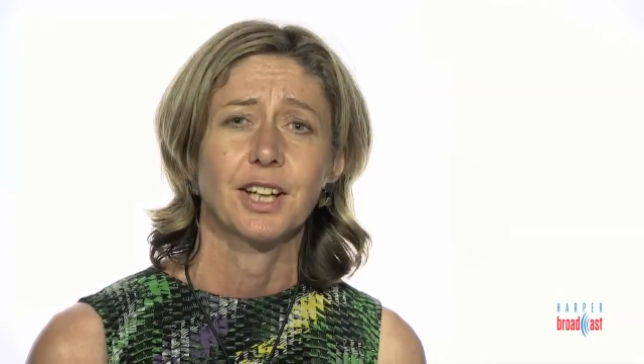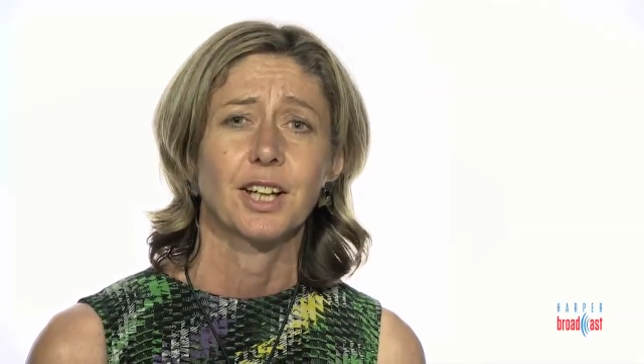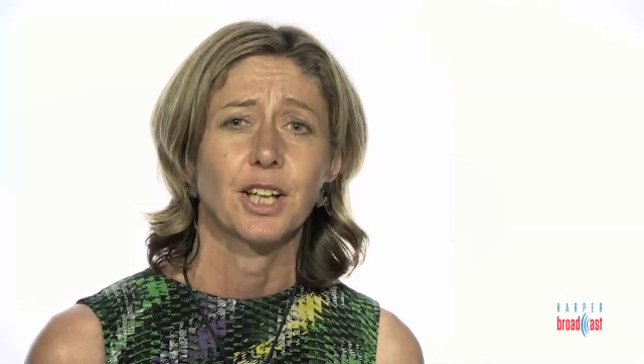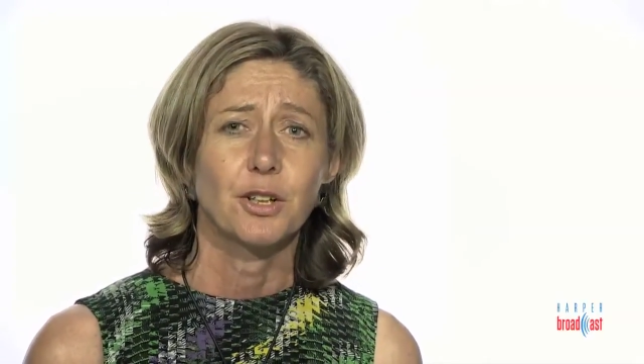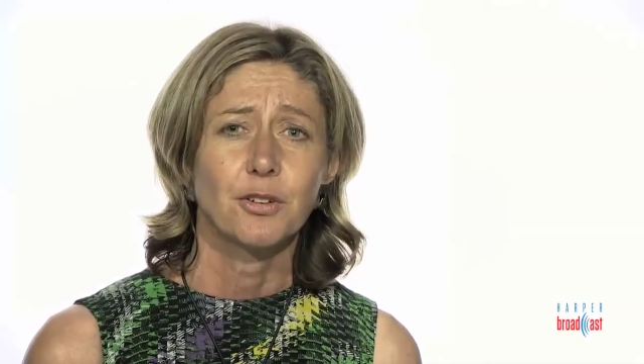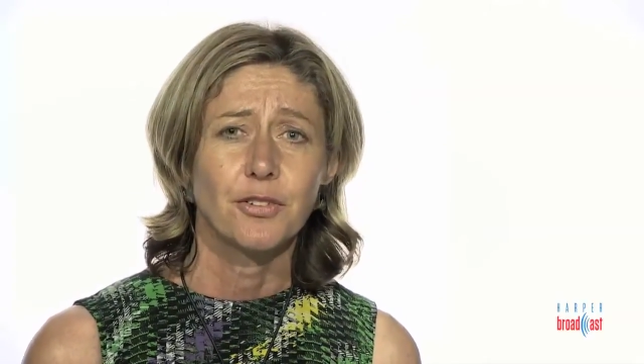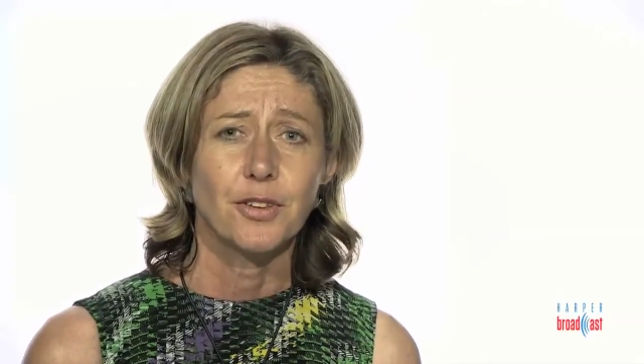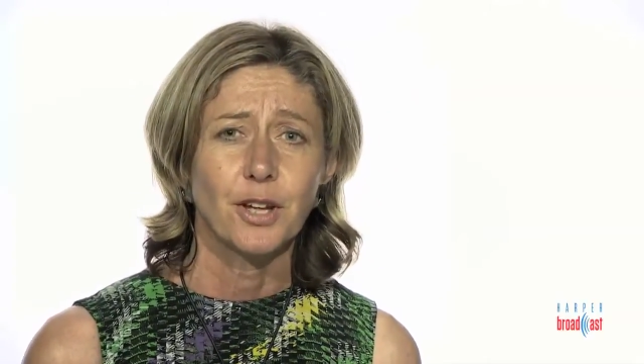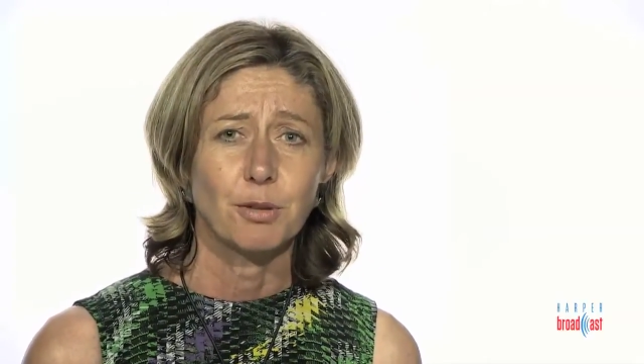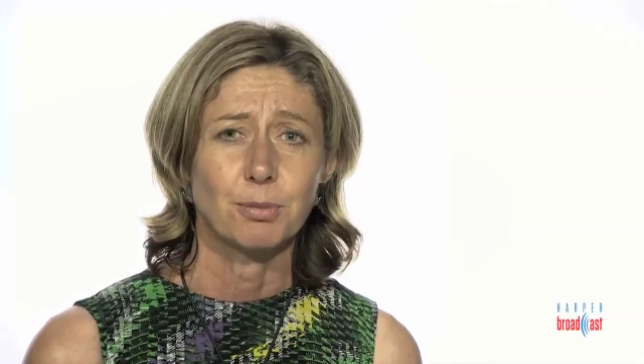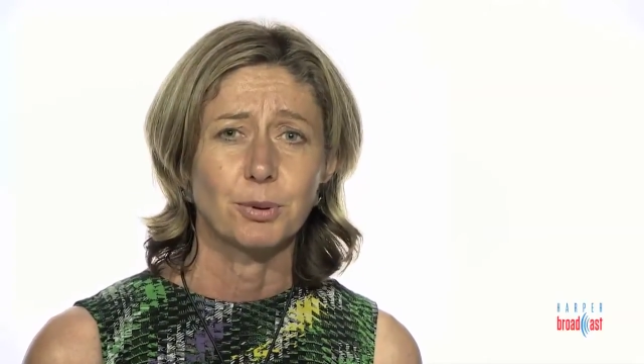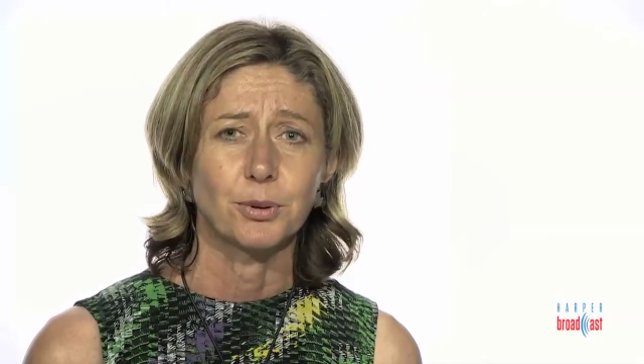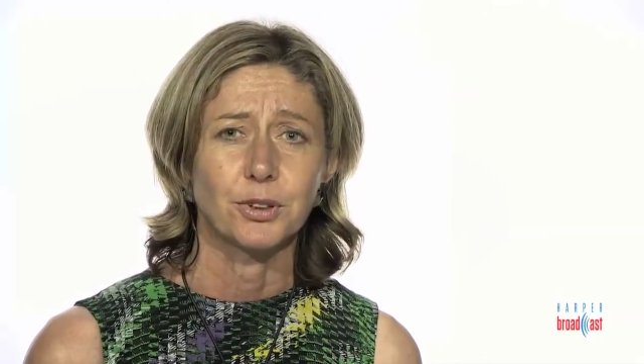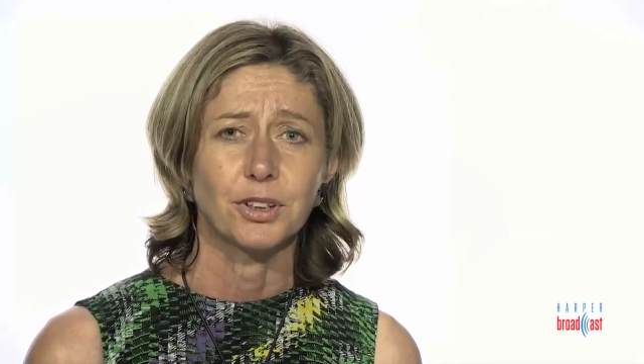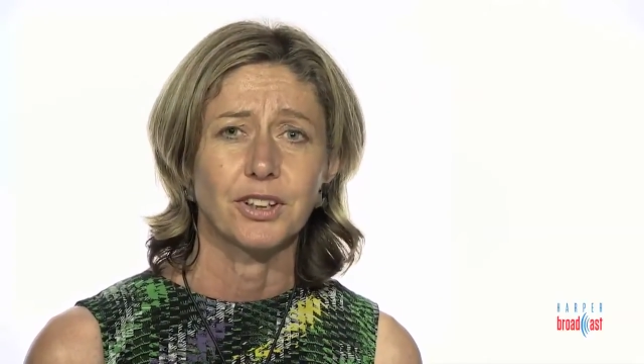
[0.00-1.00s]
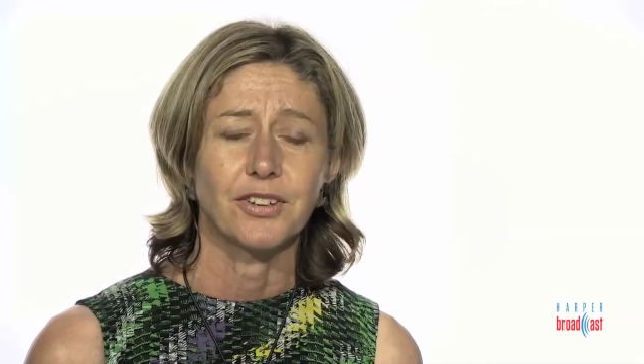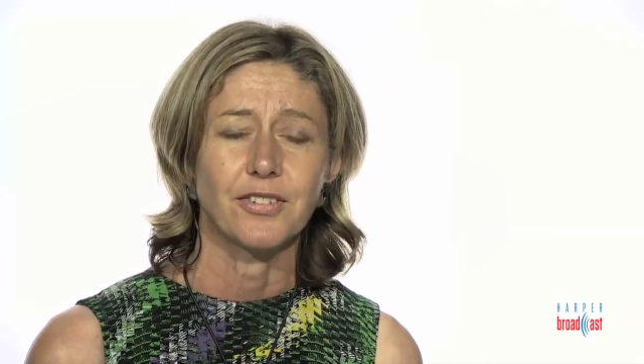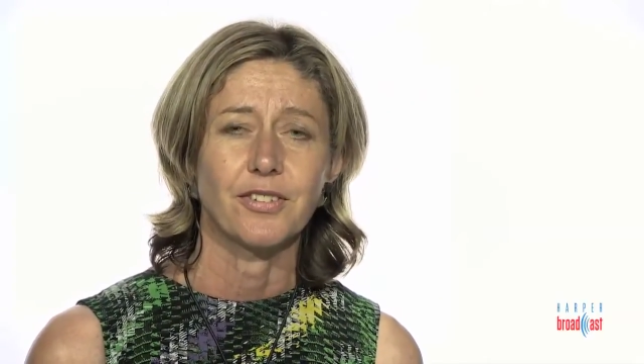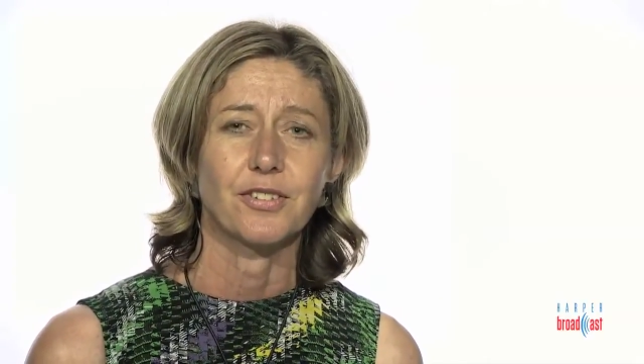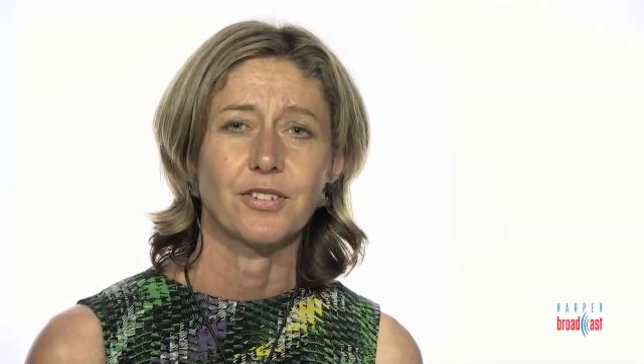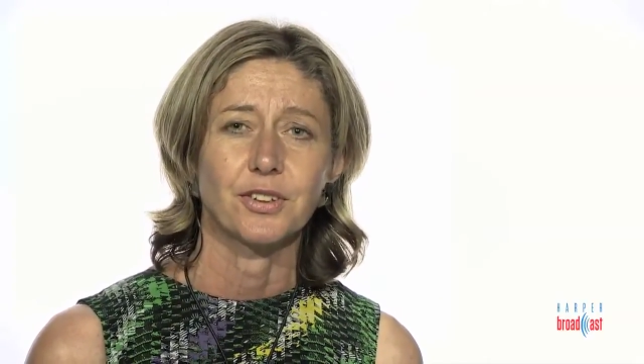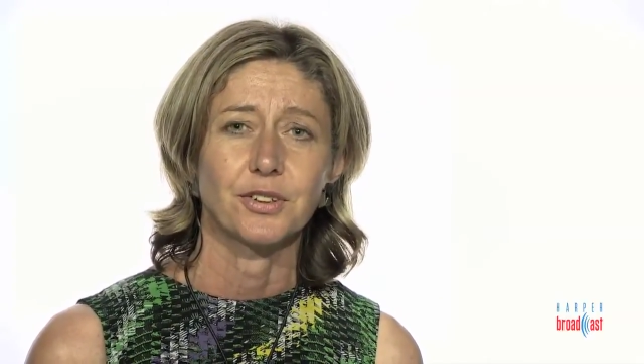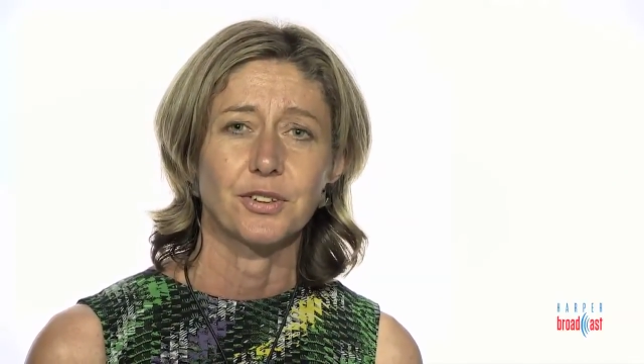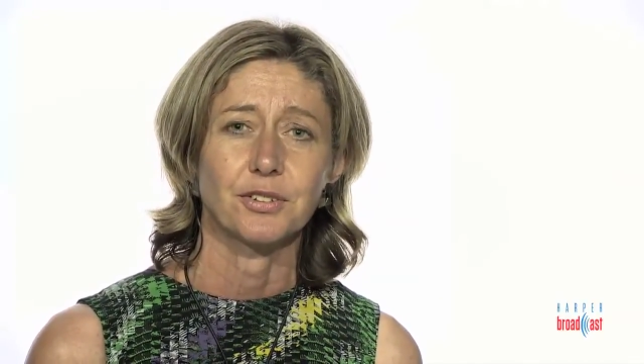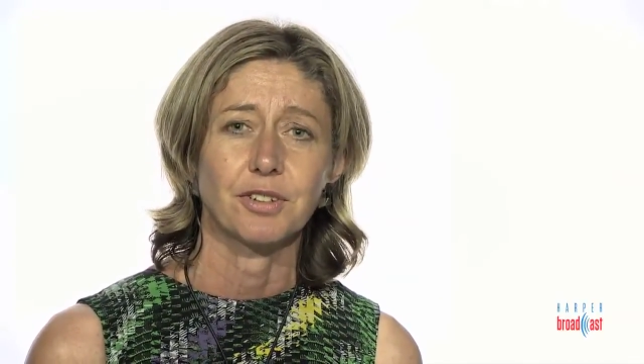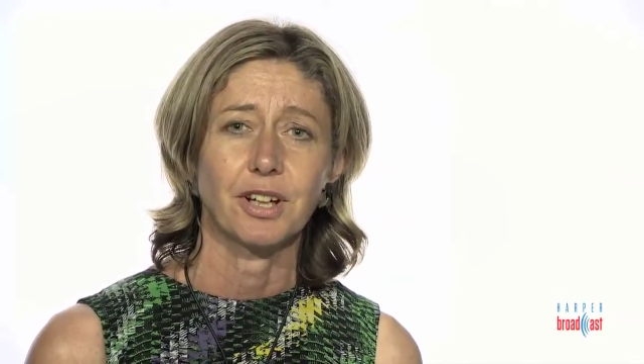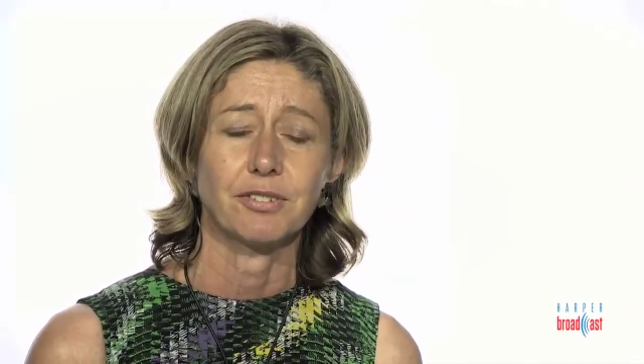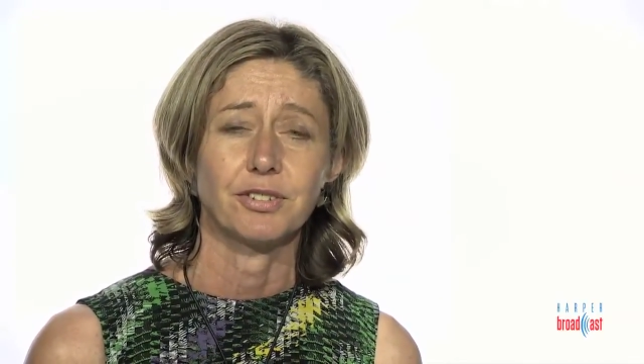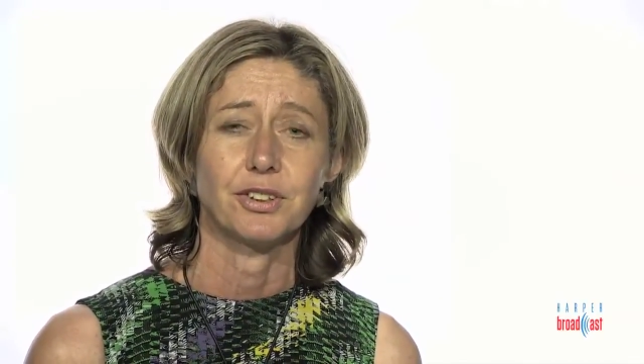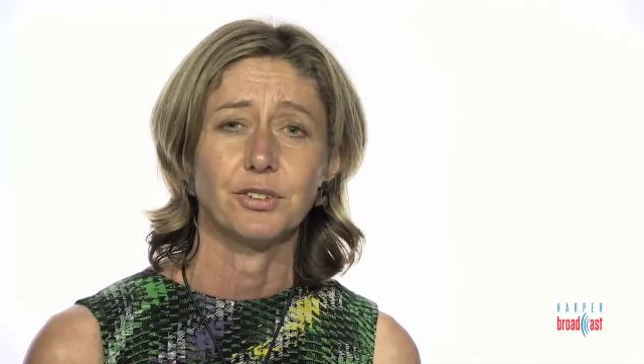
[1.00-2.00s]
closed their borders to
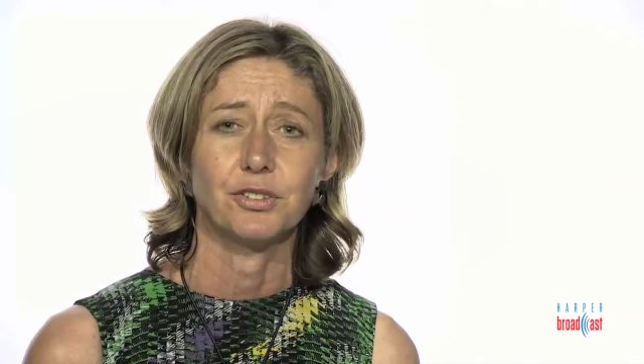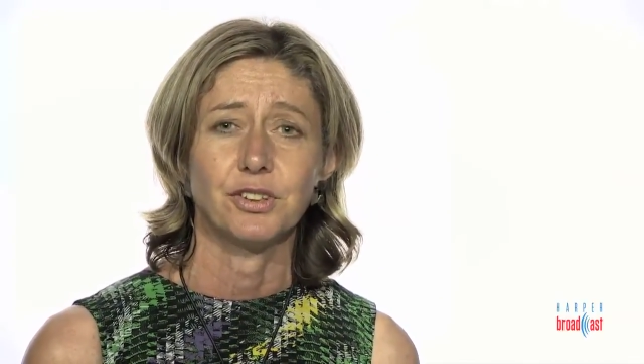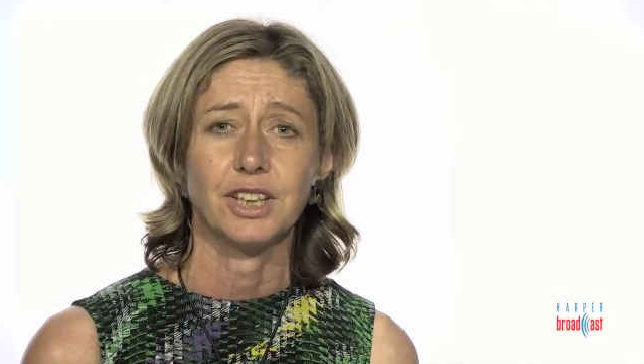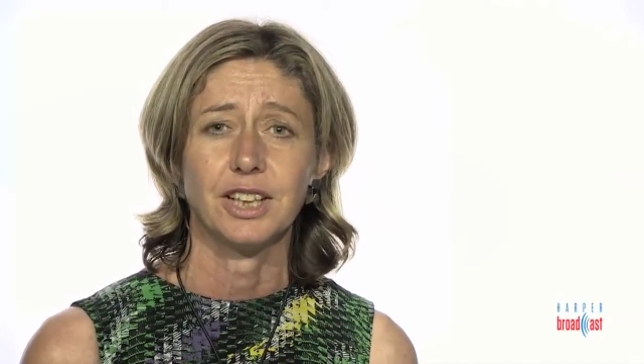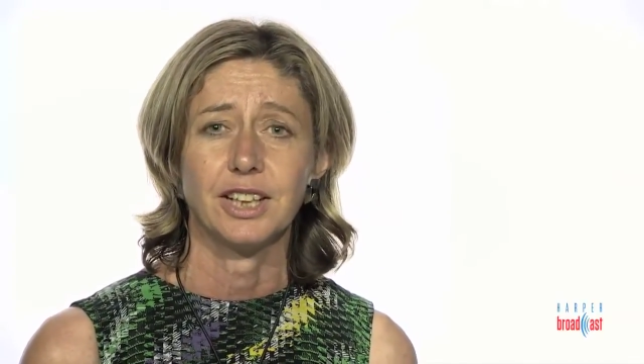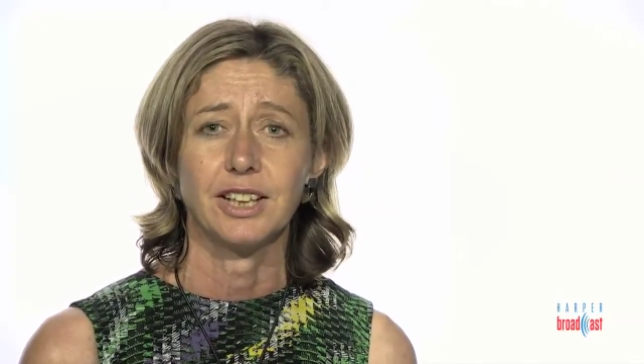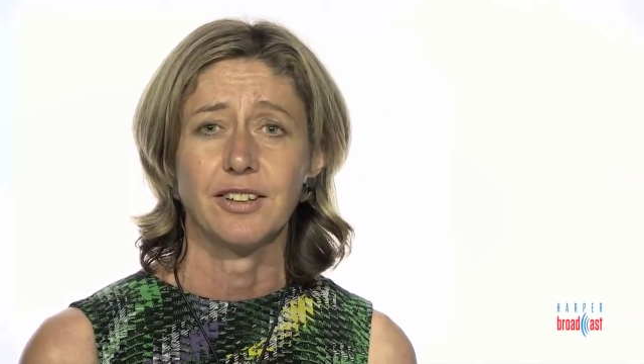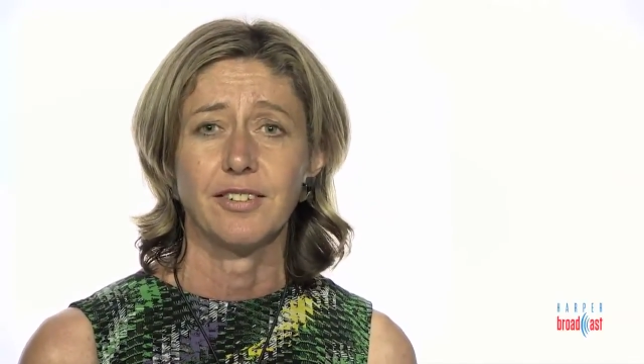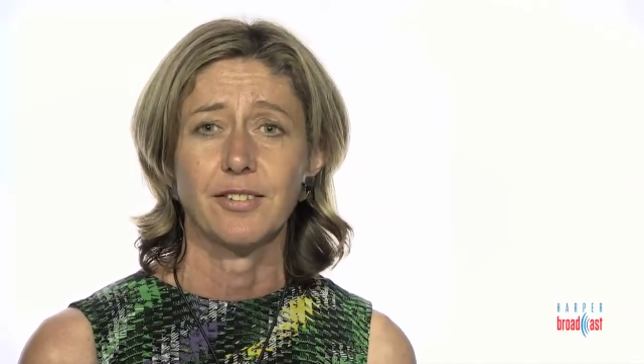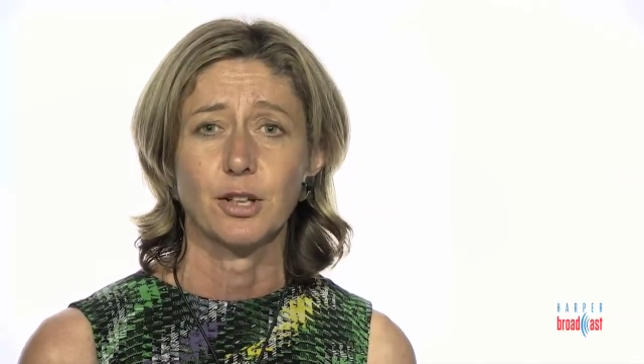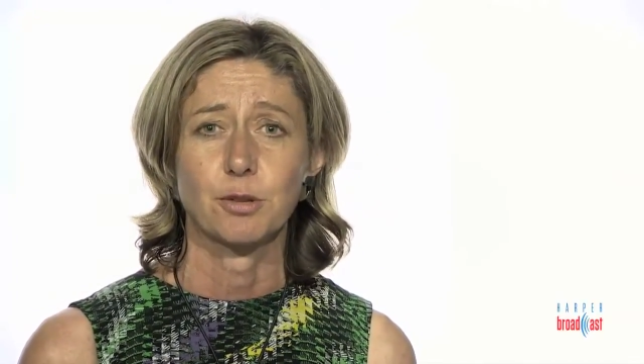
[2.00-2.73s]
refugees,